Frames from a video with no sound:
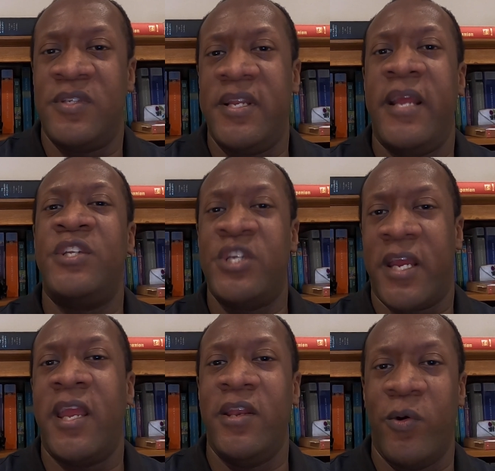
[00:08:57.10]
State
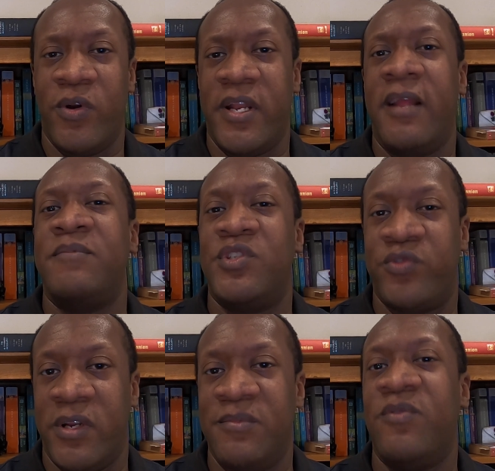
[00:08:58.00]
checking Notre Dame's
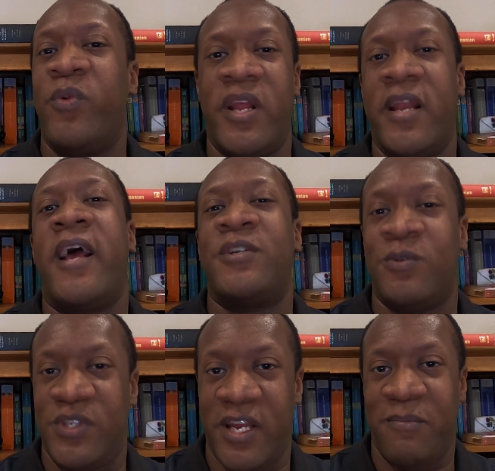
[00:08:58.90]
dreams of winning a
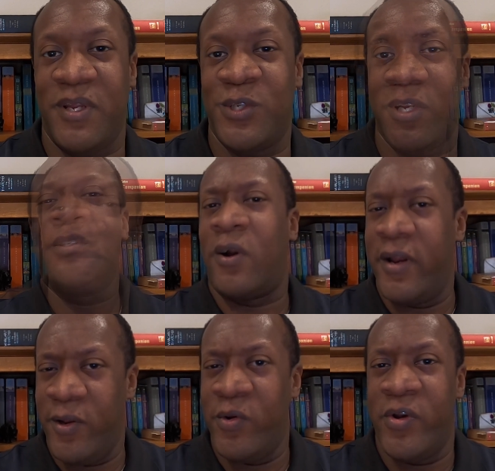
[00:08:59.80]
national championship.
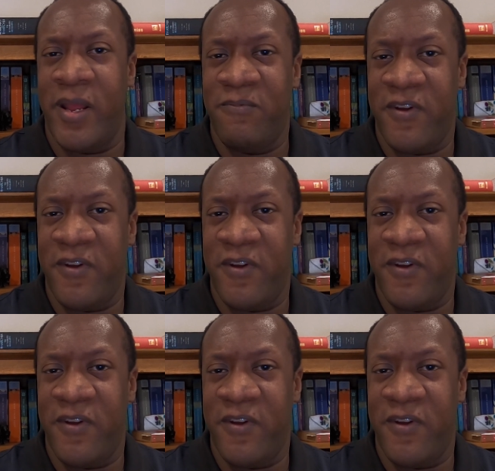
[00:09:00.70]
Sorry, Notre Dame